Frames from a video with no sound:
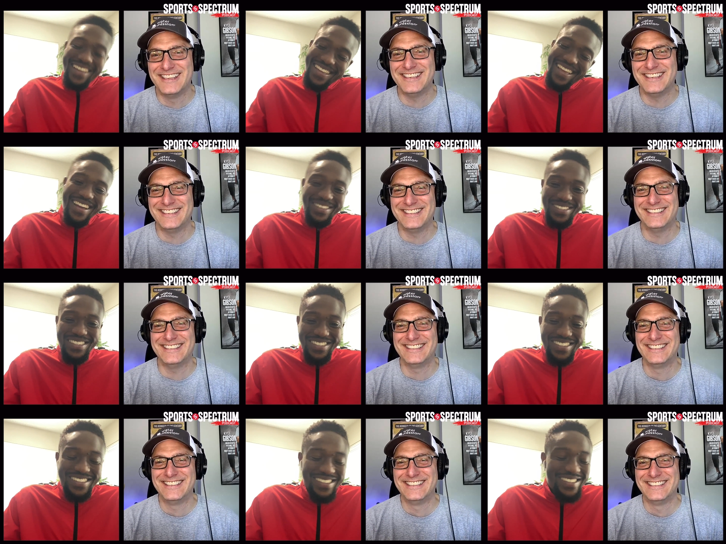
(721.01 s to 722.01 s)

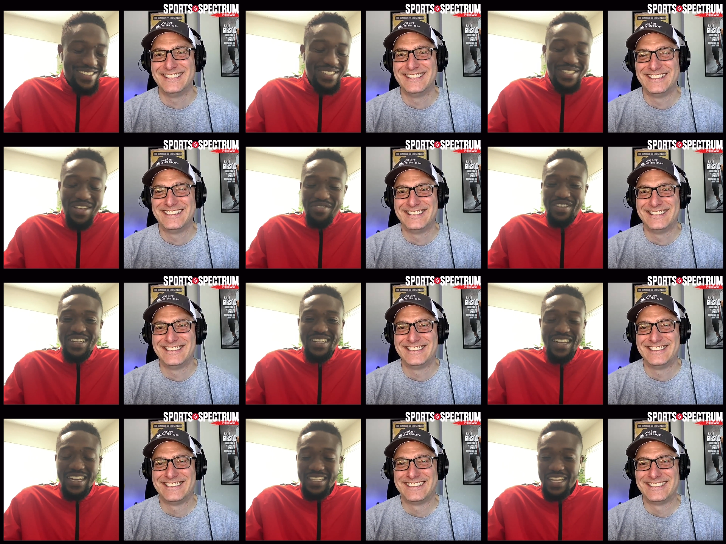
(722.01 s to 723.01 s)
Speaker 1: it's, it's definitely
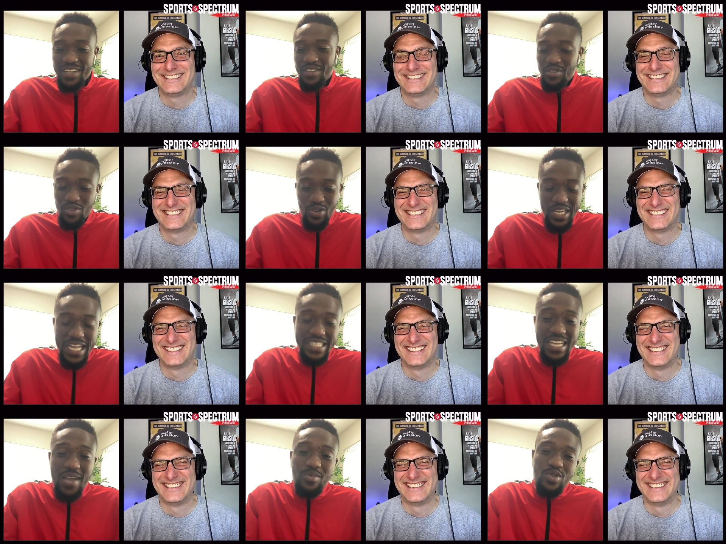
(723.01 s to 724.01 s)
like that. You know, there are
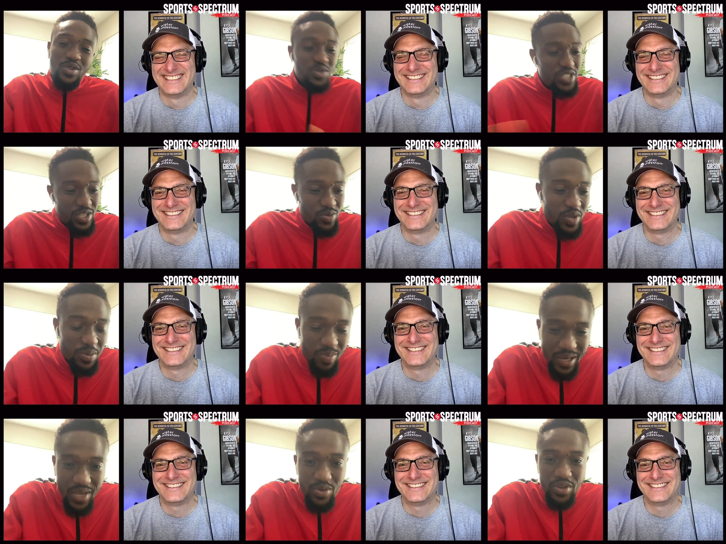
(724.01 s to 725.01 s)
times where you just want to
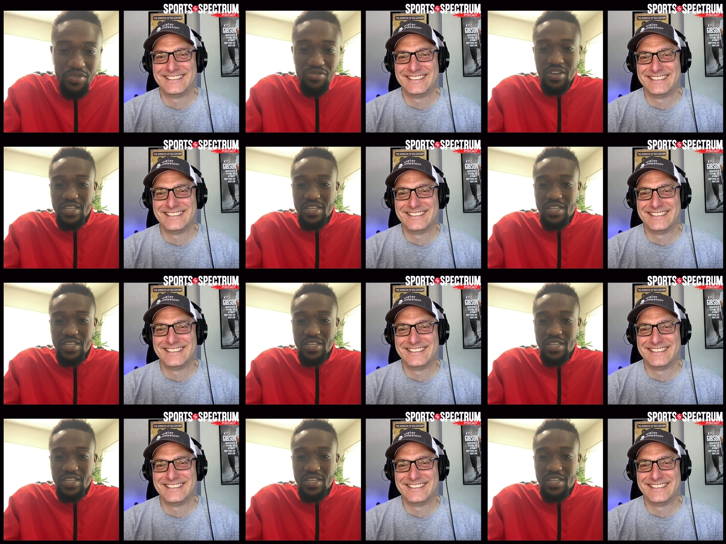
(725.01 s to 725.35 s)
play with your